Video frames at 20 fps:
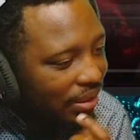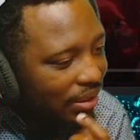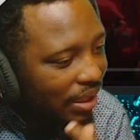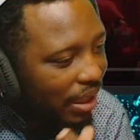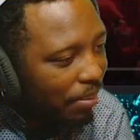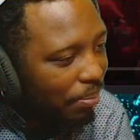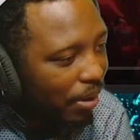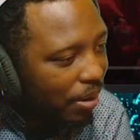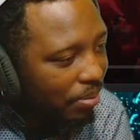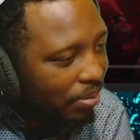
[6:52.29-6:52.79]

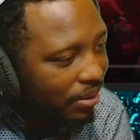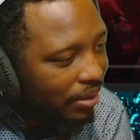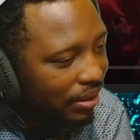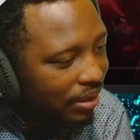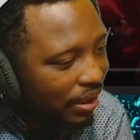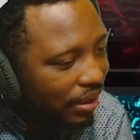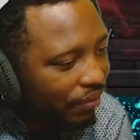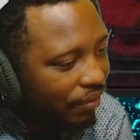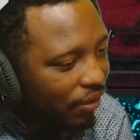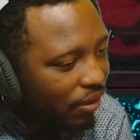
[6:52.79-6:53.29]
and purposely
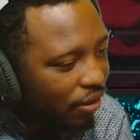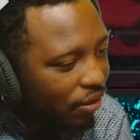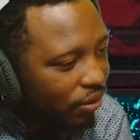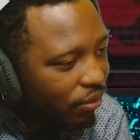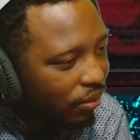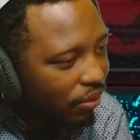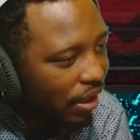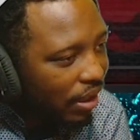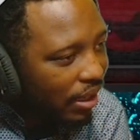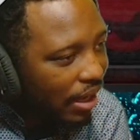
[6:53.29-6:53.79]
leave
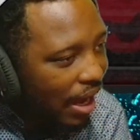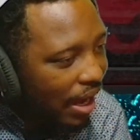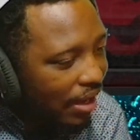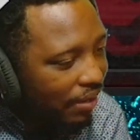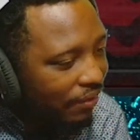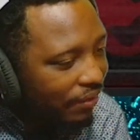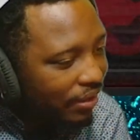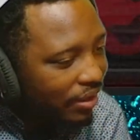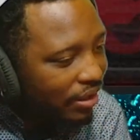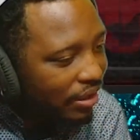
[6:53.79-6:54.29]
Okarun out
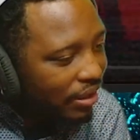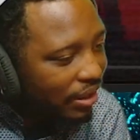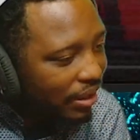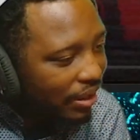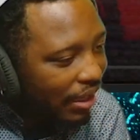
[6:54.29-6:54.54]
of it just in